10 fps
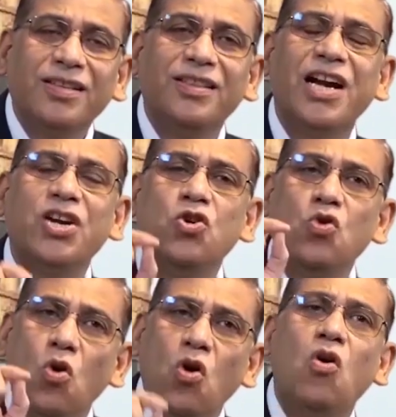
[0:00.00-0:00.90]
that
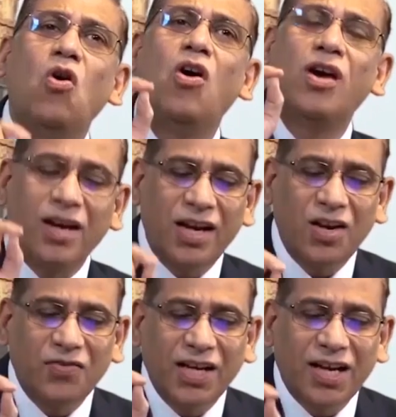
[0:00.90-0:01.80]
no
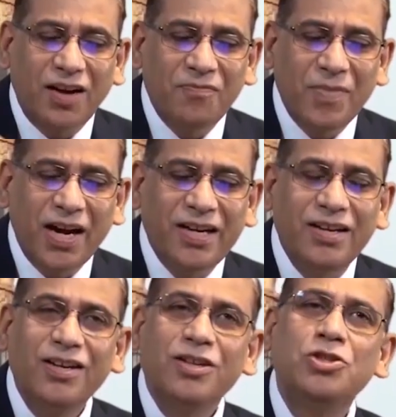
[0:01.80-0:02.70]
organ of the
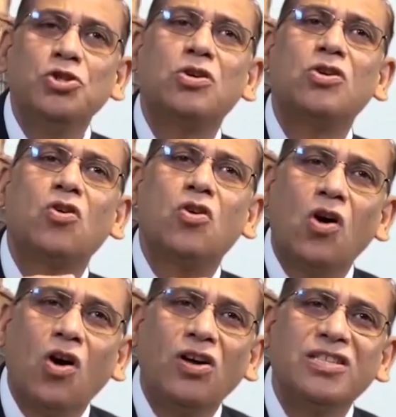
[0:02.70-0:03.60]
government should
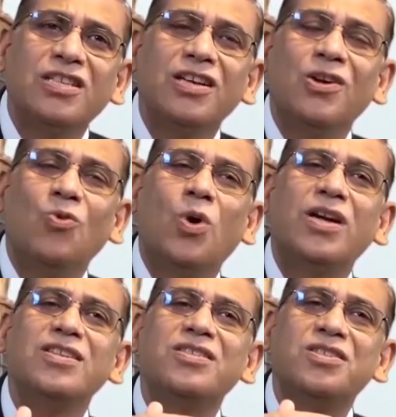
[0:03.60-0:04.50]
cross
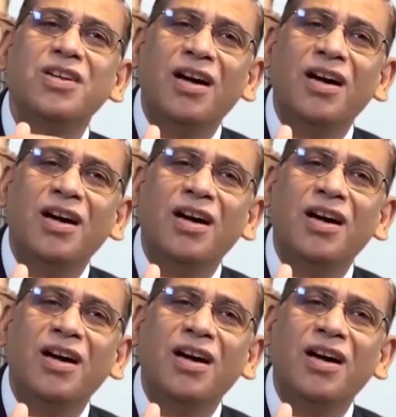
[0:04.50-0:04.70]
what is